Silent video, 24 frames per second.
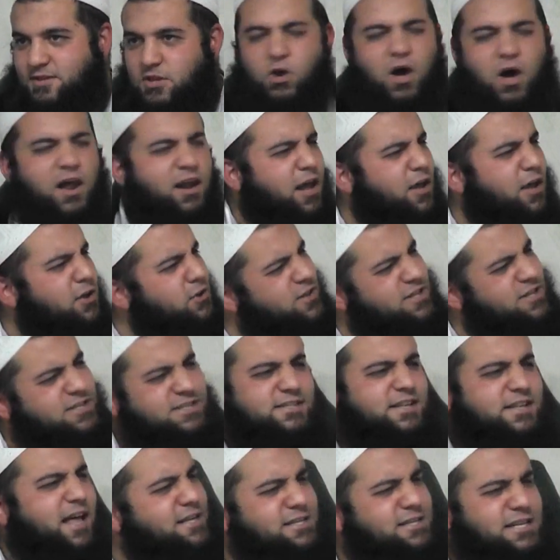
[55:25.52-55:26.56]
So Ya Allah, your
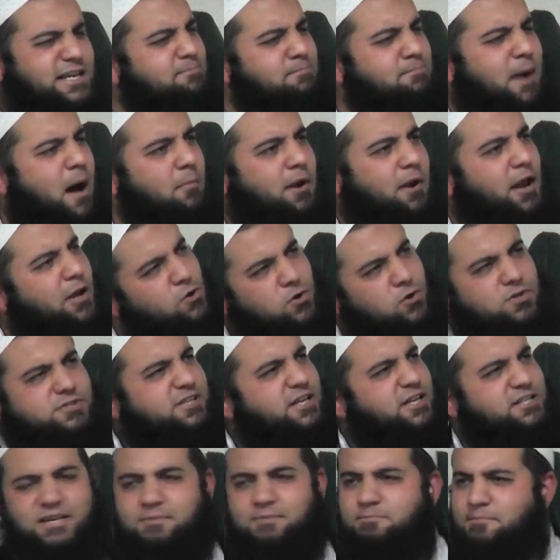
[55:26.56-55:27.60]
this is ajeeb mamala,
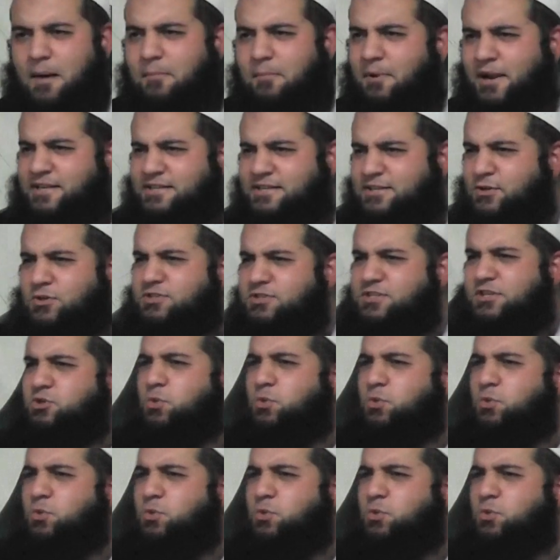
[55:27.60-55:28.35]
yours is ajeeb mamala, your